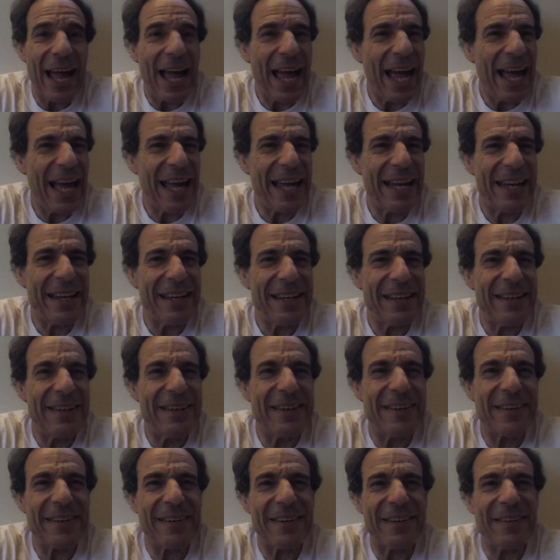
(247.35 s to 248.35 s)

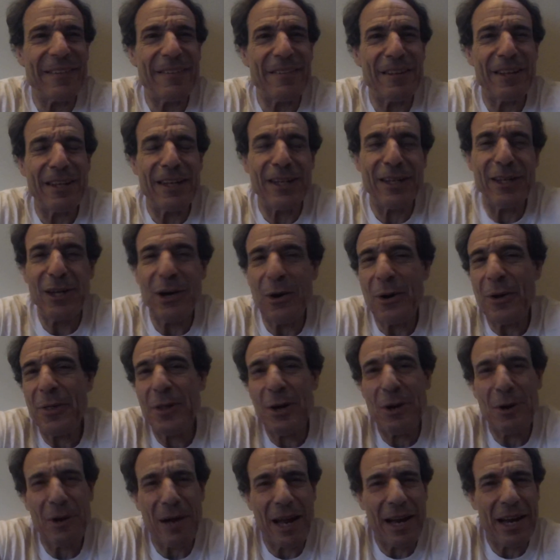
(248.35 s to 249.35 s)
And,
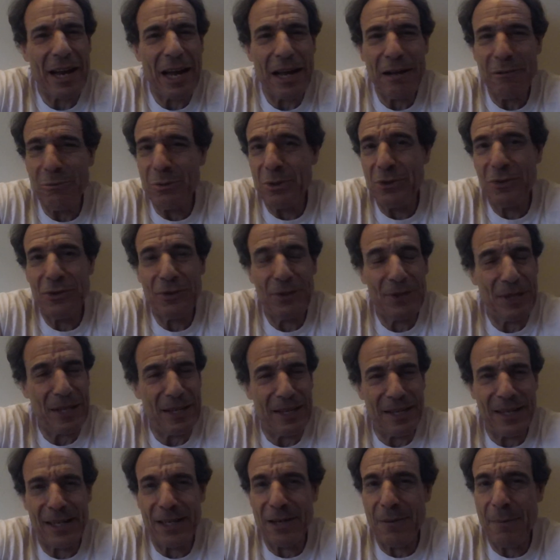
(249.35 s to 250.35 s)
and I was
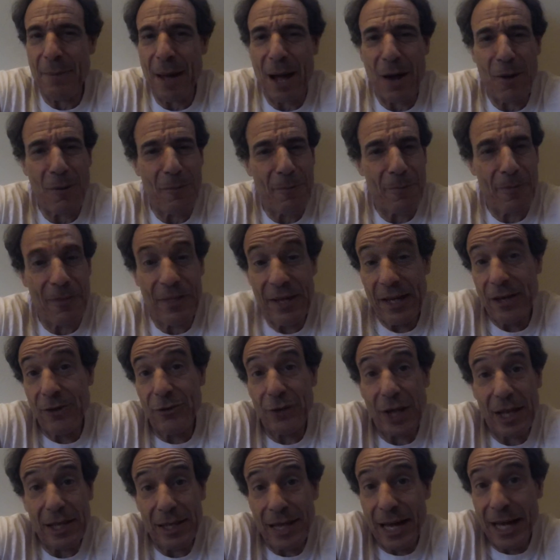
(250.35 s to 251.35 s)
thinking about
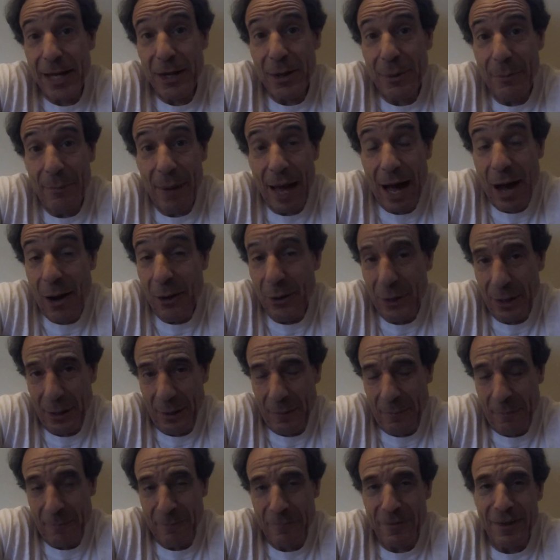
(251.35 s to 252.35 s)
things I like about
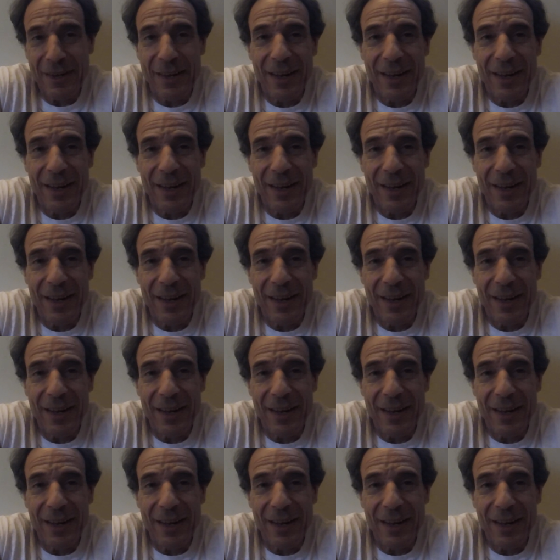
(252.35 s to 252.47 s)
him.